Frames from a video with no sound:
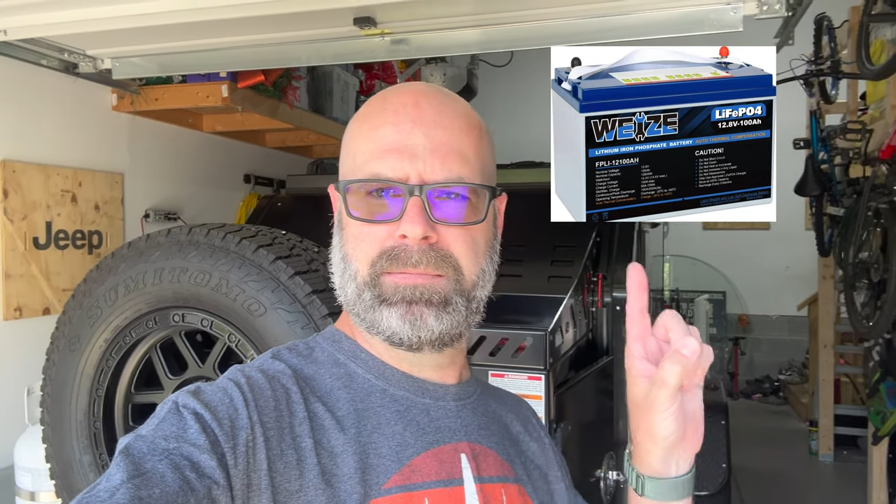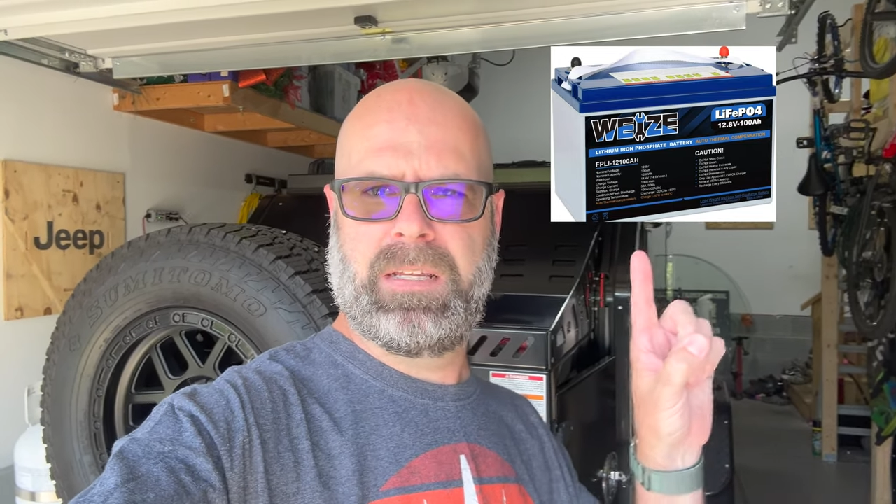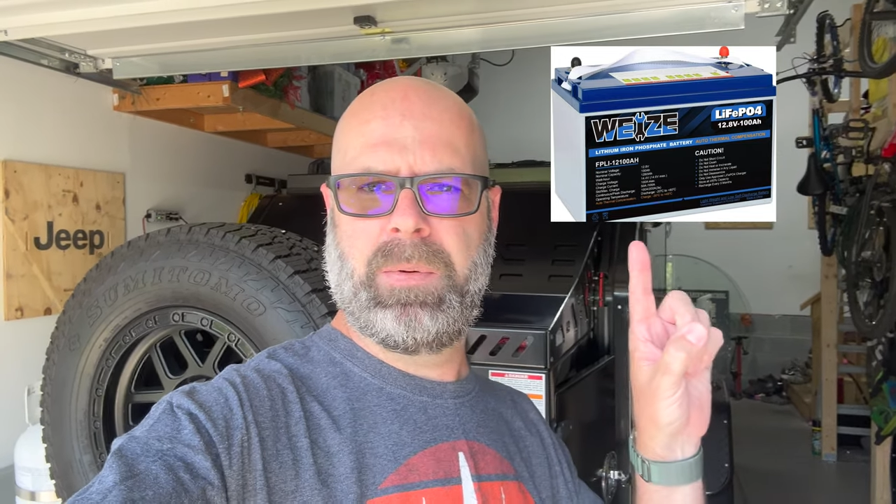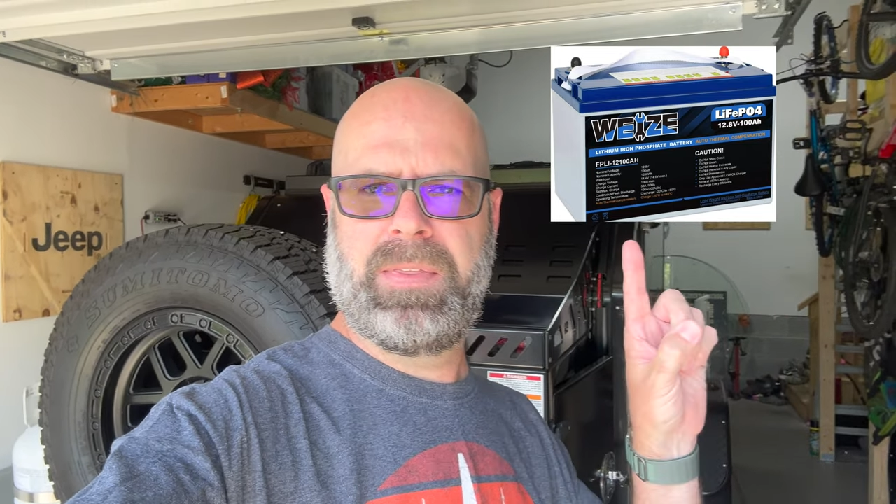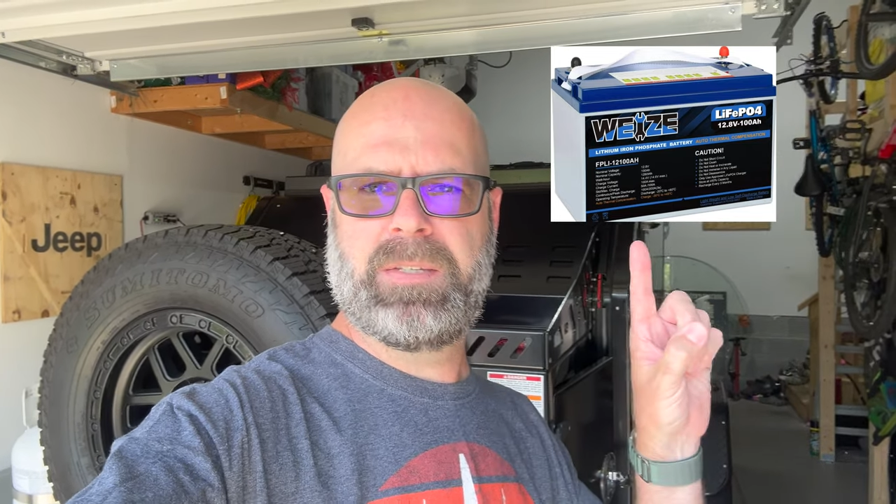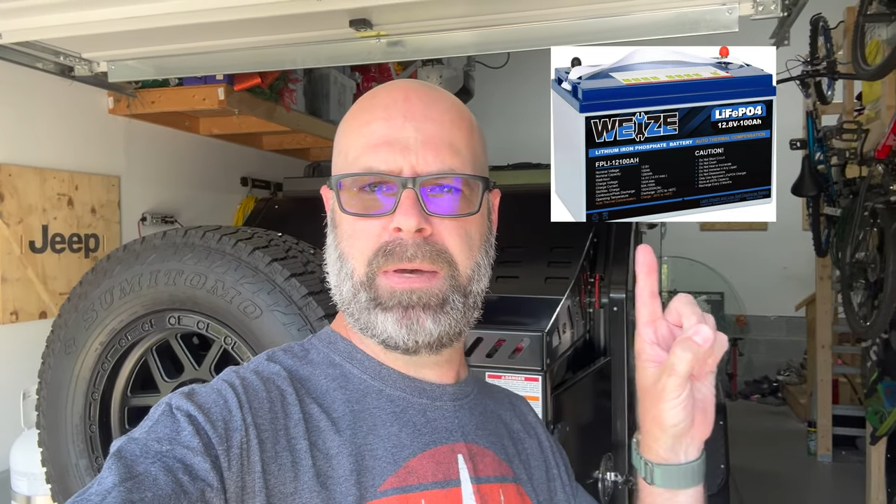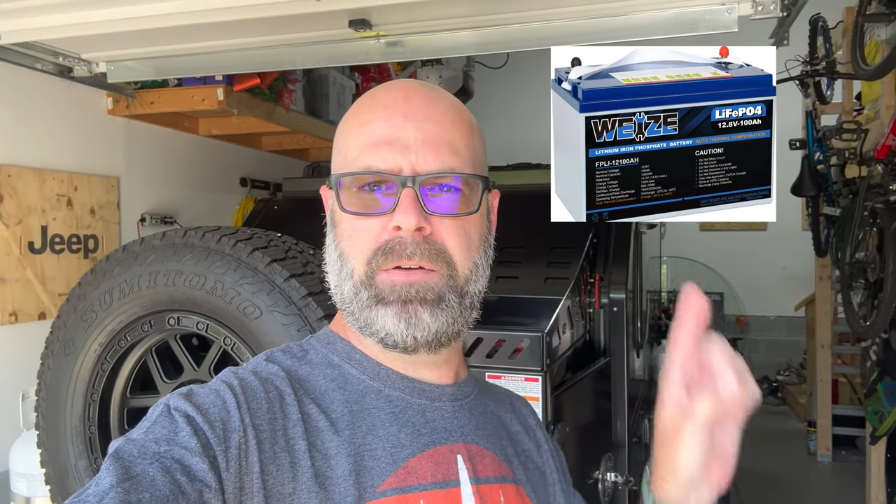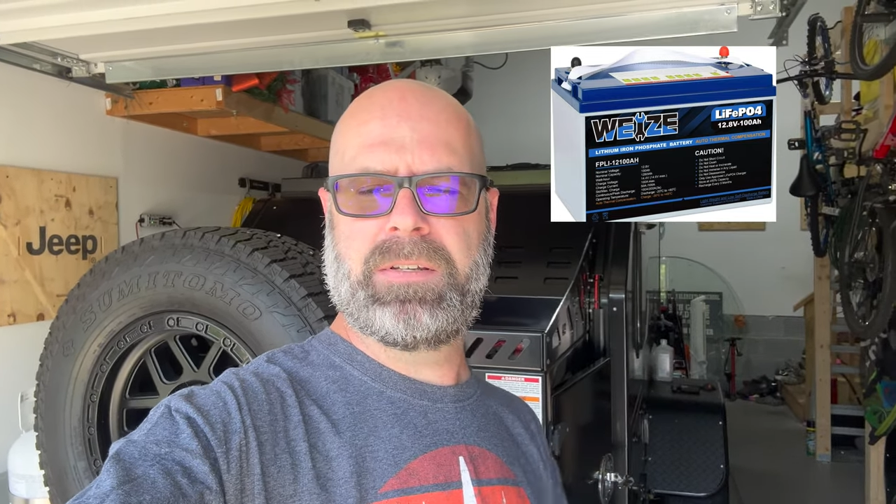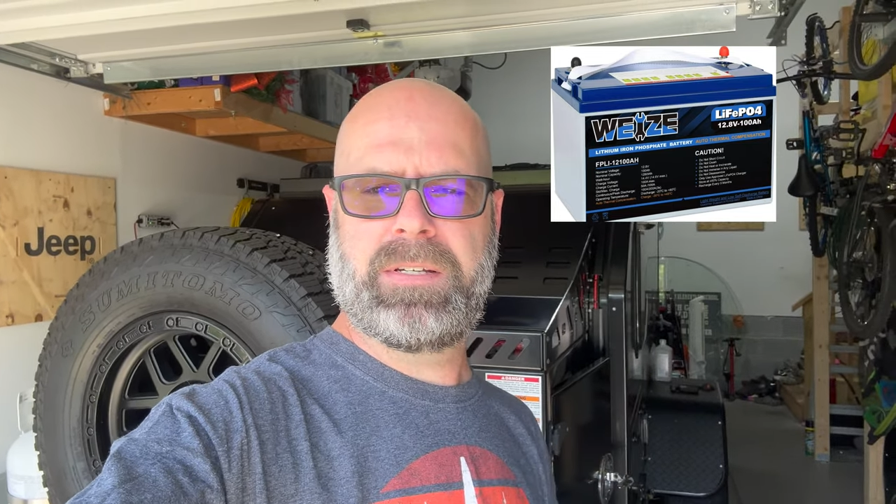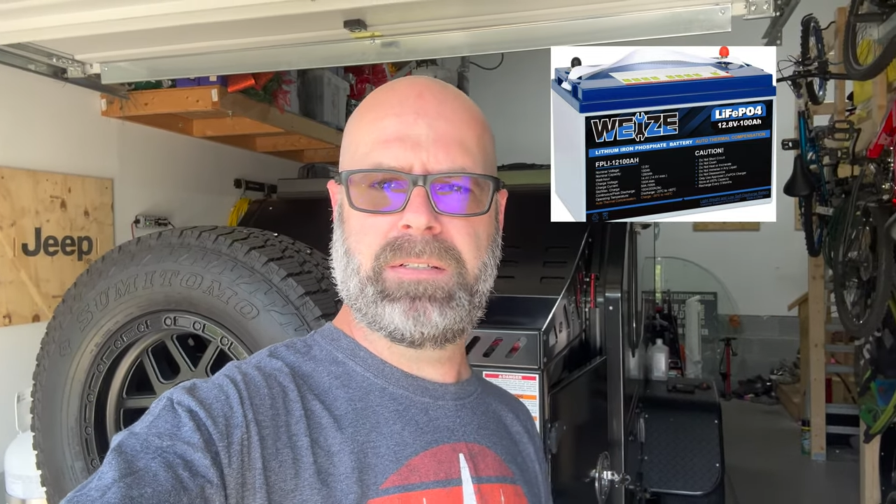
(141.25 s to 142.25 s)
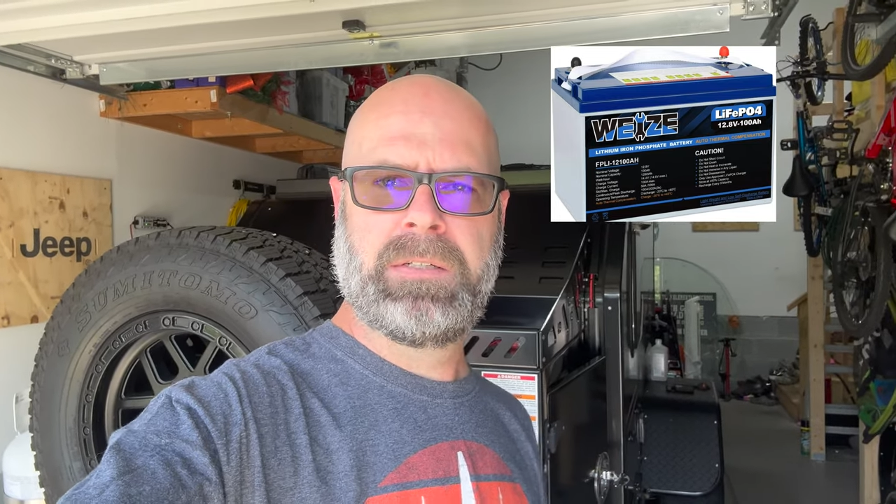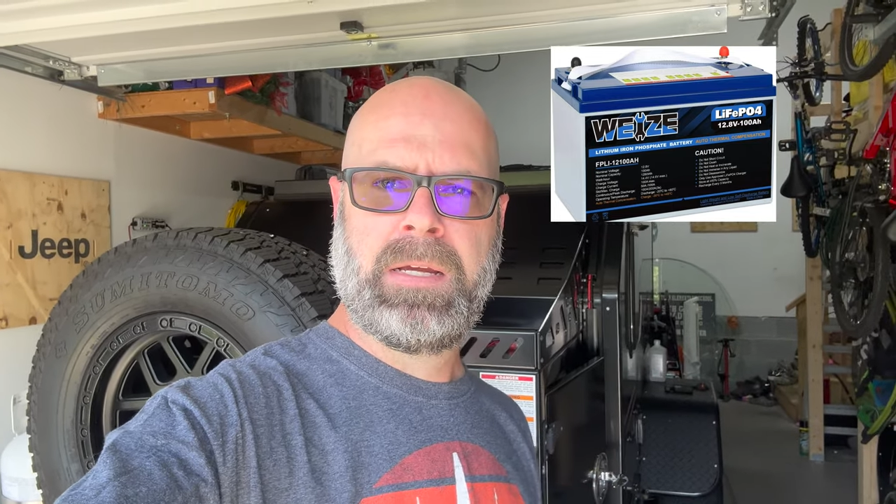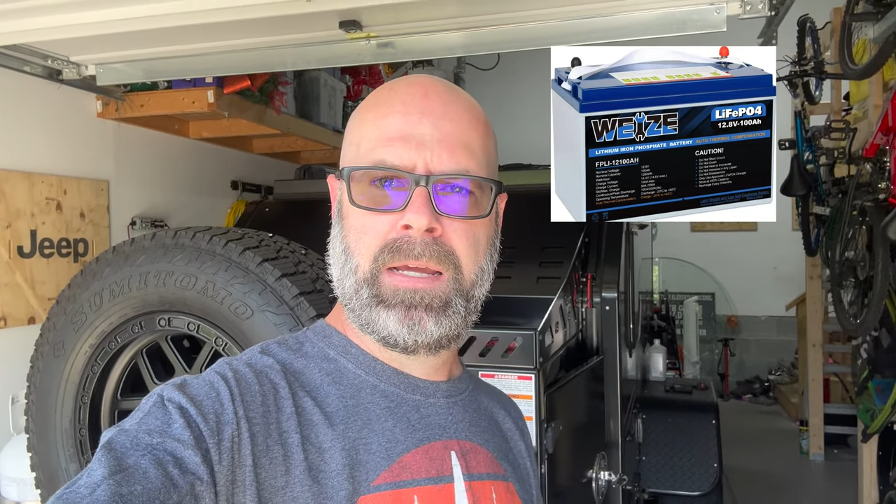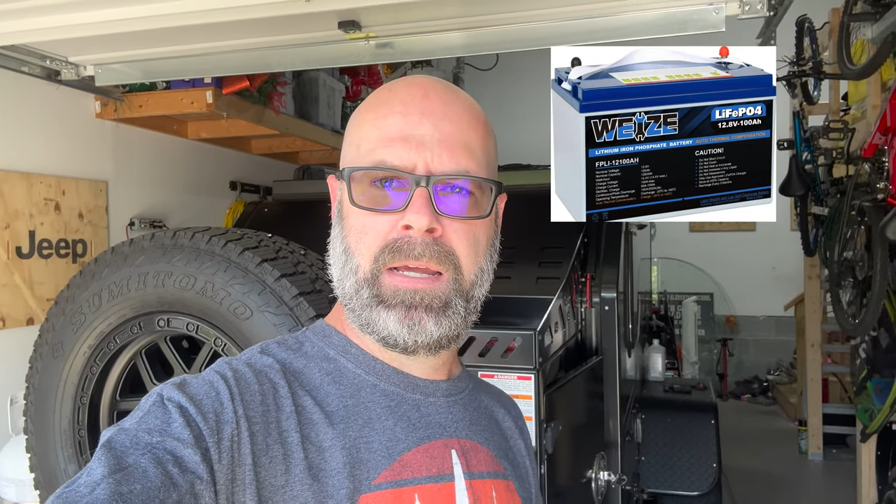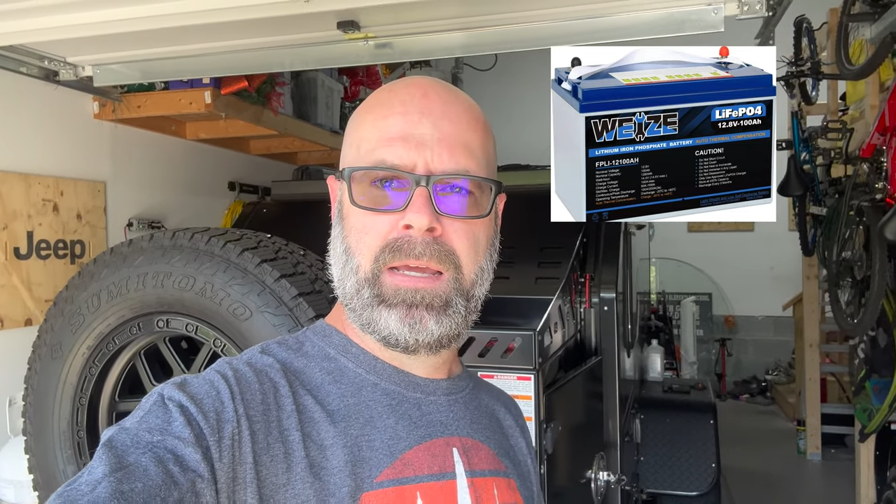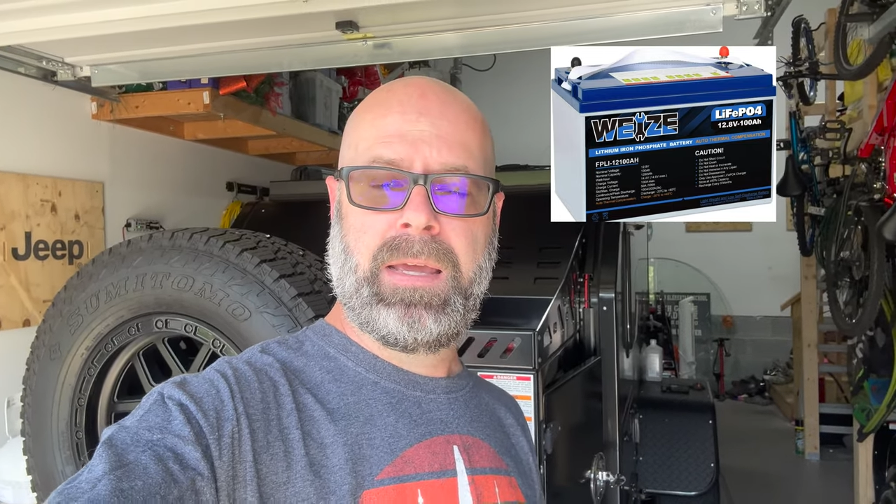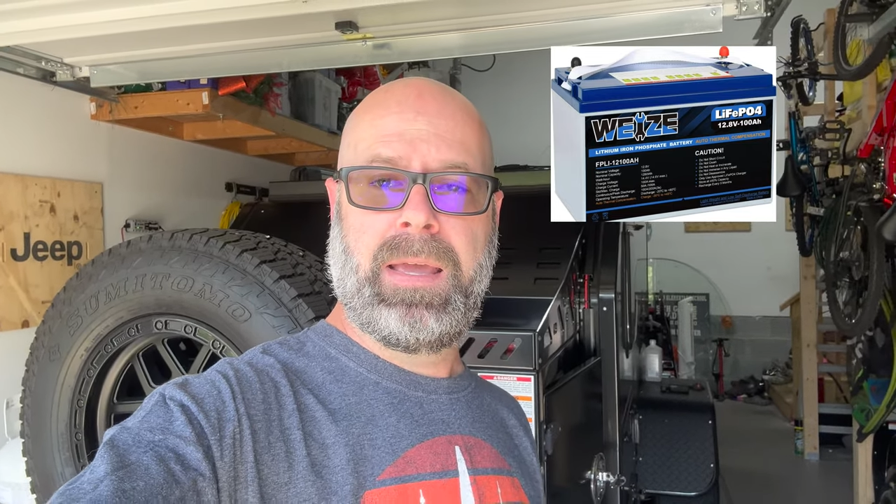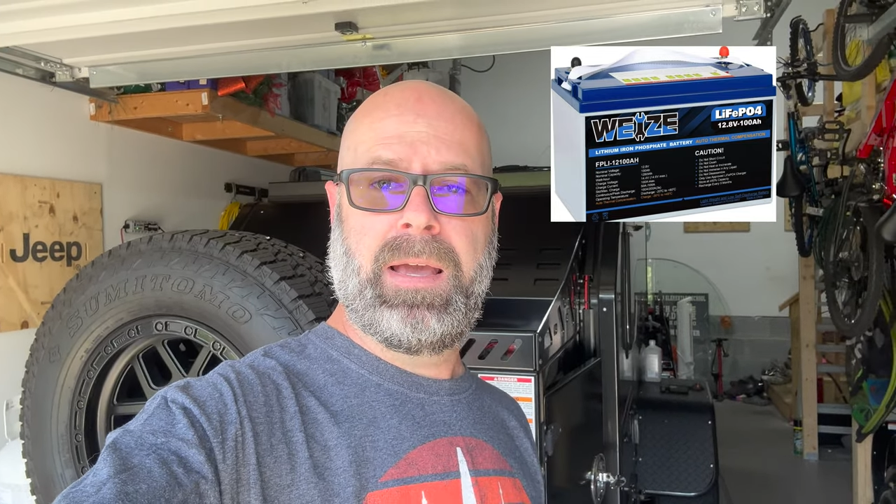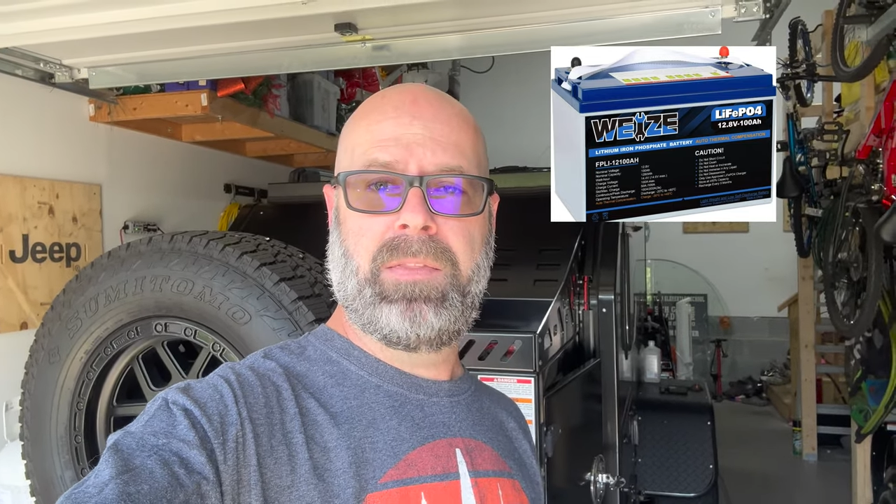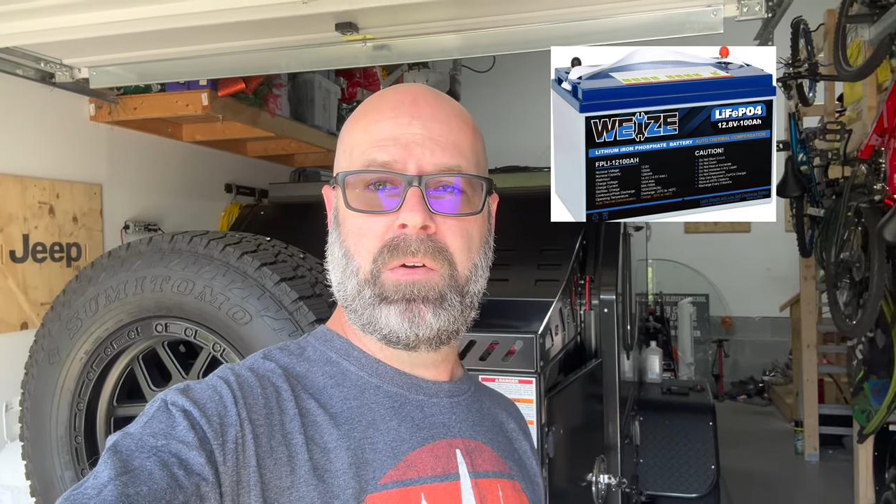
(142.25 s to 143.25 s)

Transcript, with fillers: Anyway, these batteries here, and